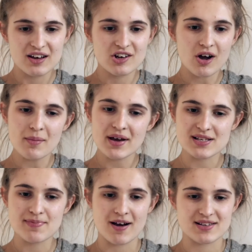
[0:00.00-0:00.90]
Gottmik as
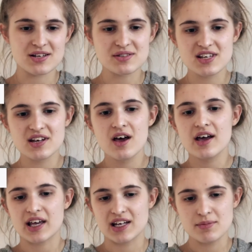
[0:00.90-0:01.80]
Paris Hilton,
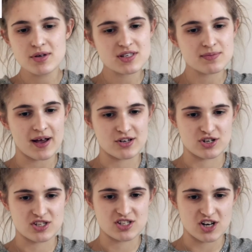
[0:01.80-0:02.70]
Candy Muse as
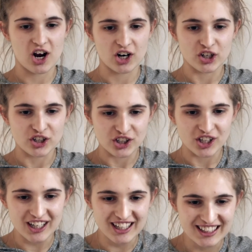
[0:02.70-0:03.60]
Patrick Starr,